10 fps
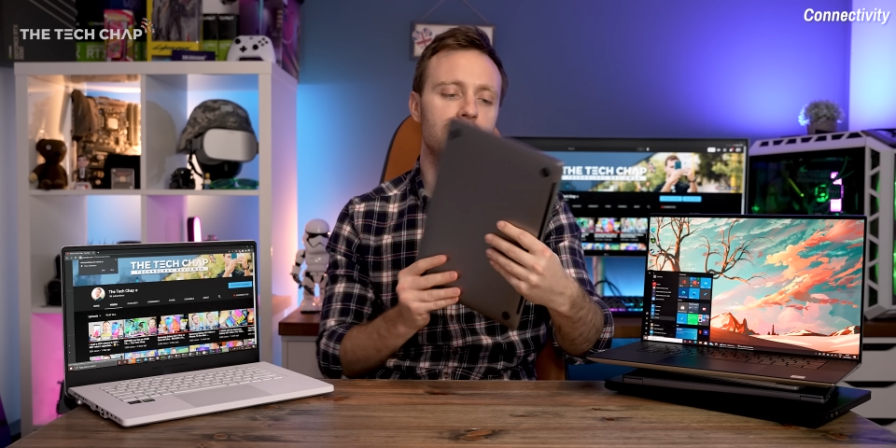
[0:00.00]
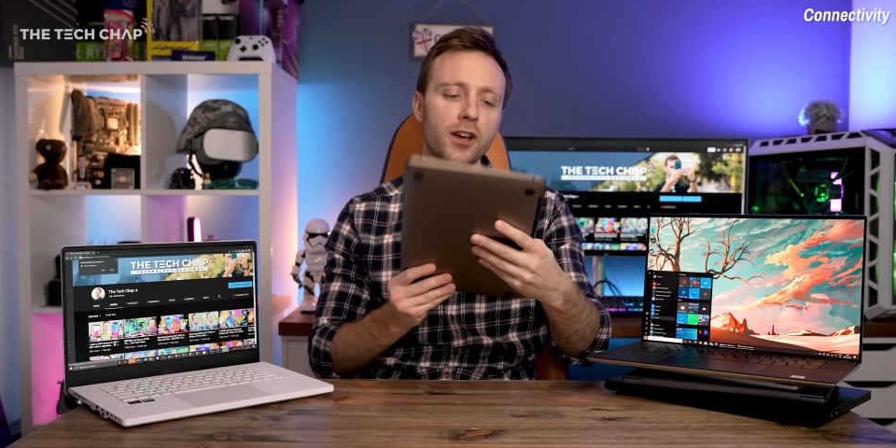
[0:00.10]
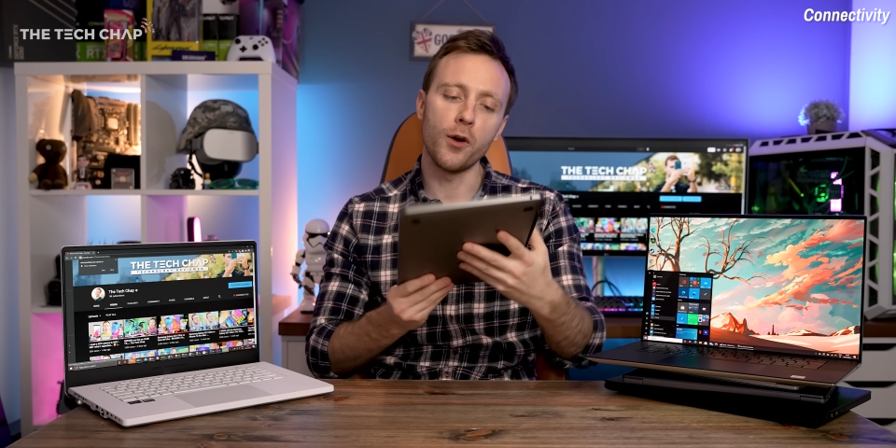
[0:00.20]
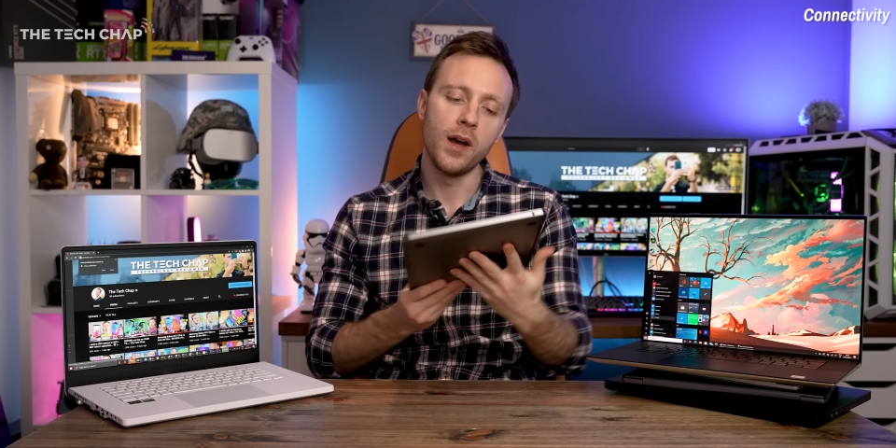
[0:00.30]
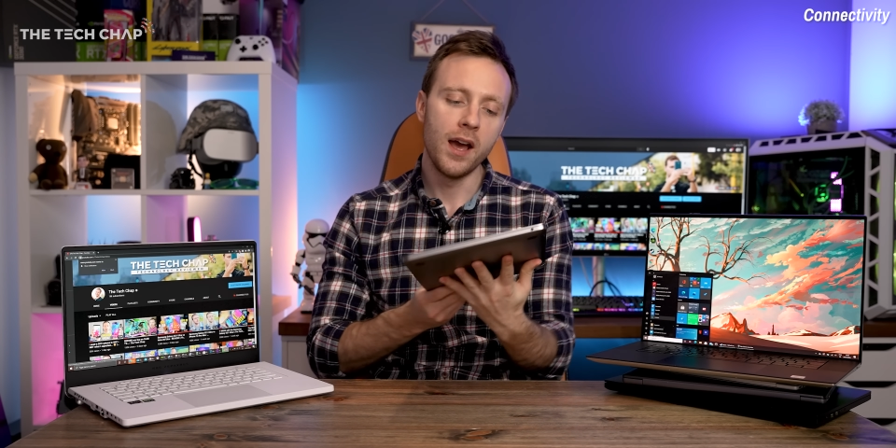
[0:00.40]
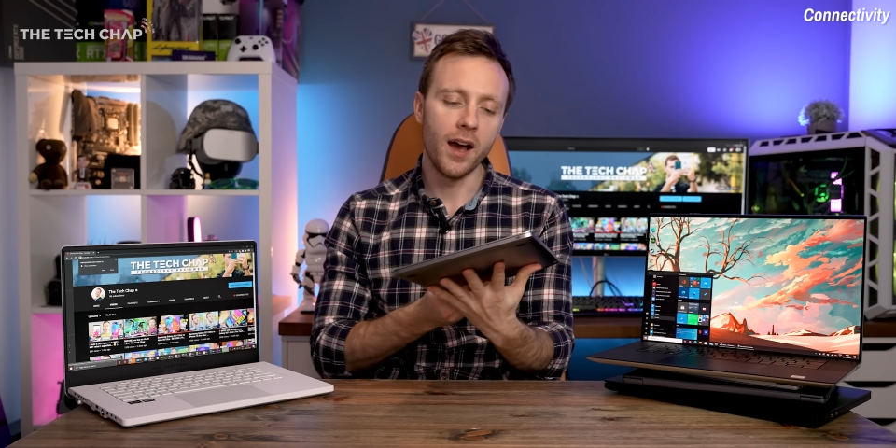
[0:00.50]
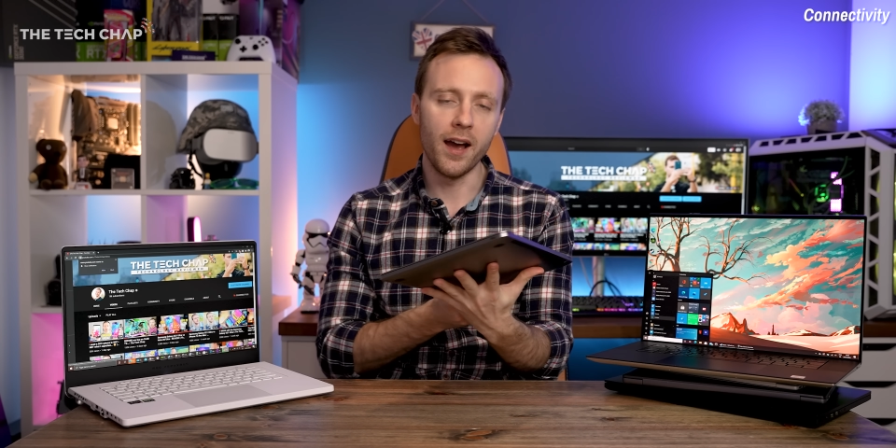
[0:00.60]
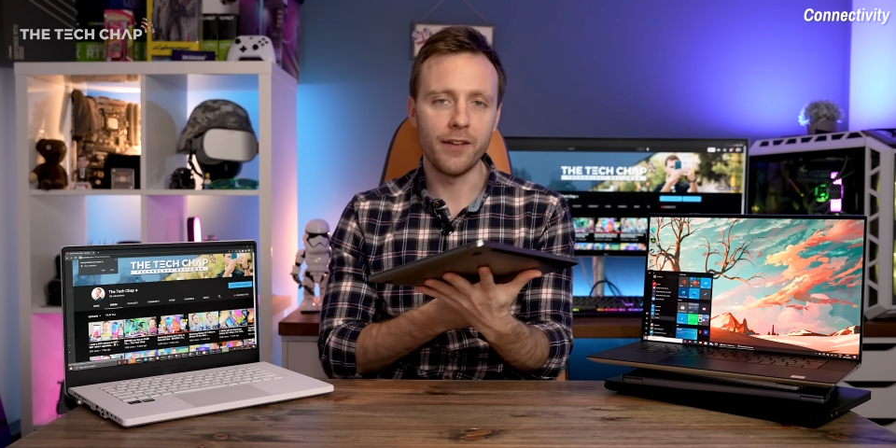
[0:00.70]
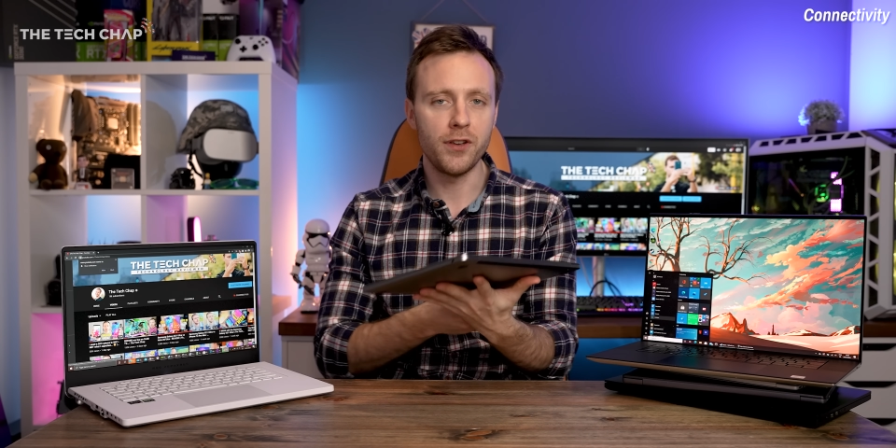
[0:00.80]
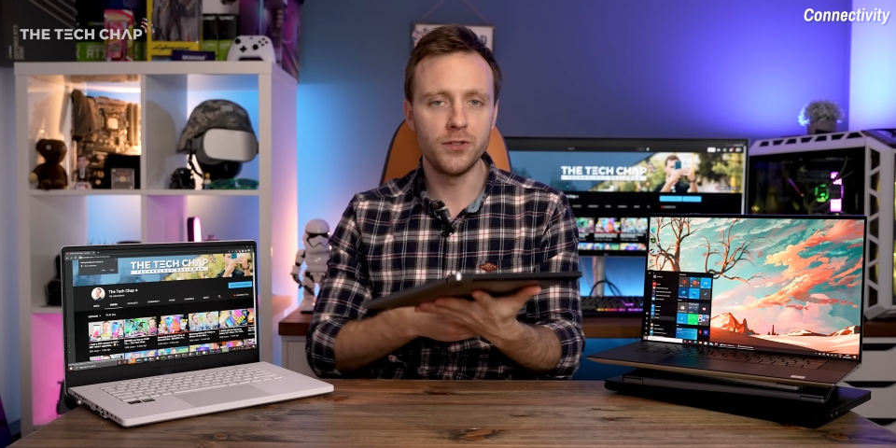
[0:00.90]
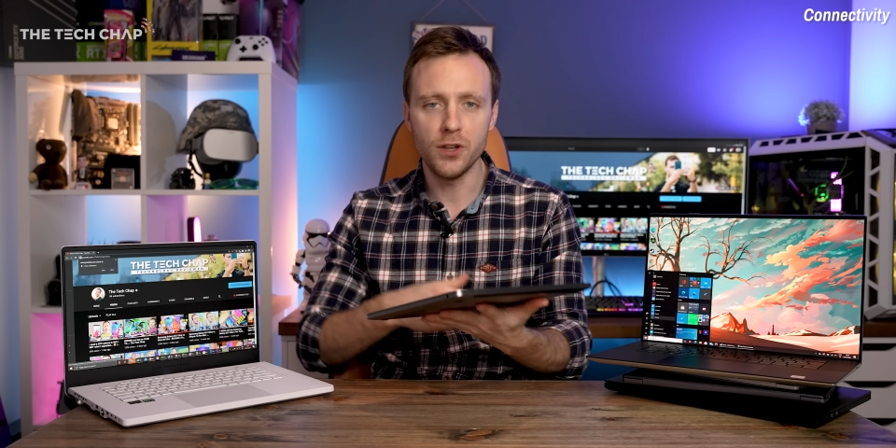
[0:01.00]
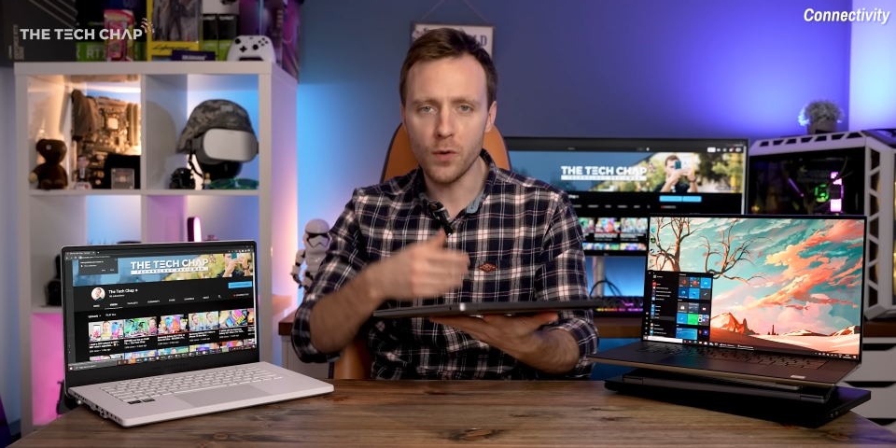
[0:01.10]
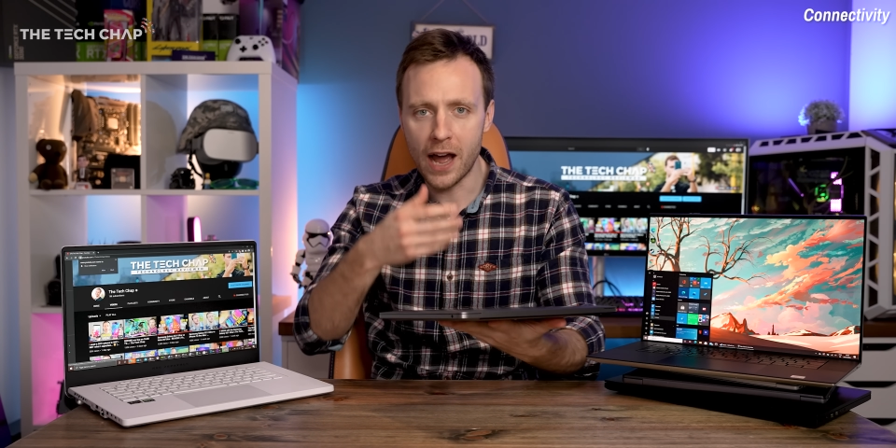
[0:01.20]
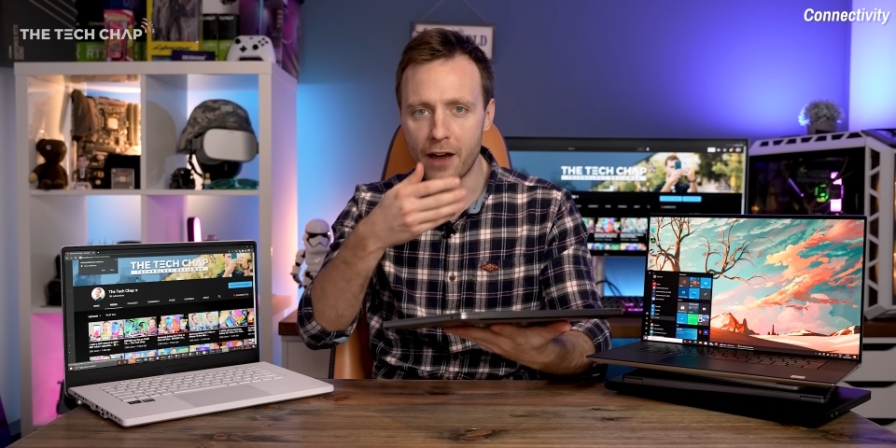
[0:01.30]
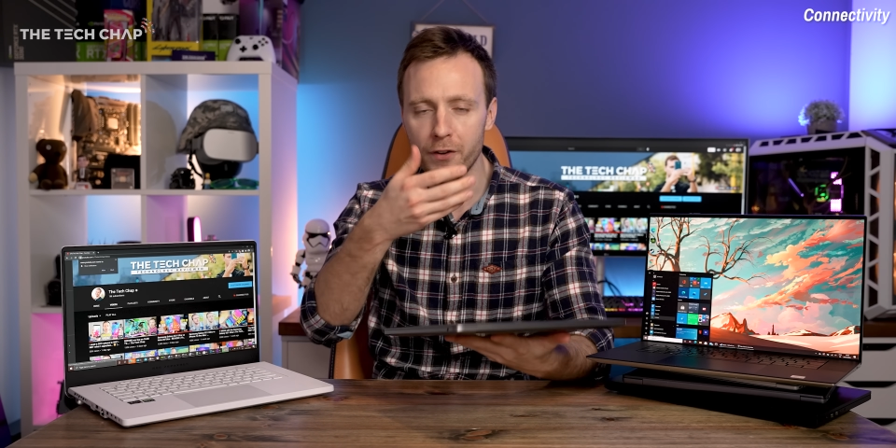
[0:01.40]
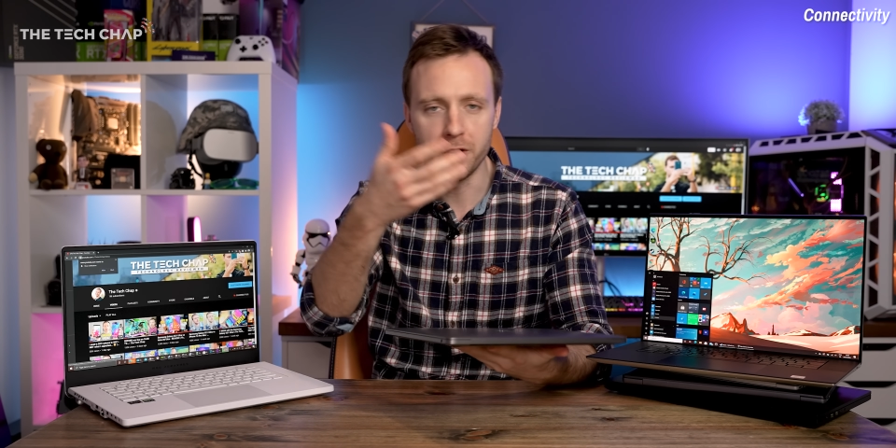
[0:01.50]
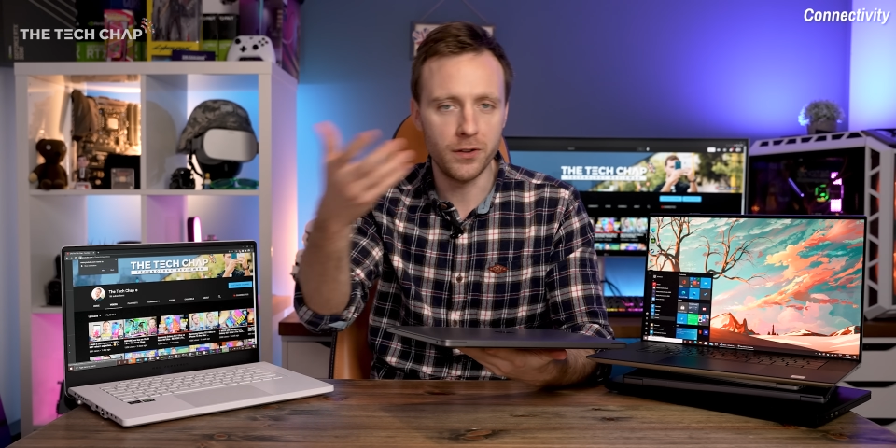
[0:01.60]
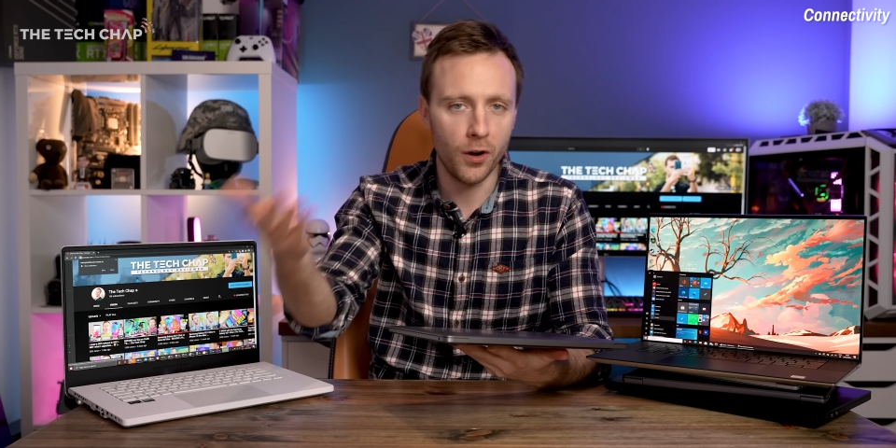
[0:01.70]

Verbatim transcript: So uh, if you do have an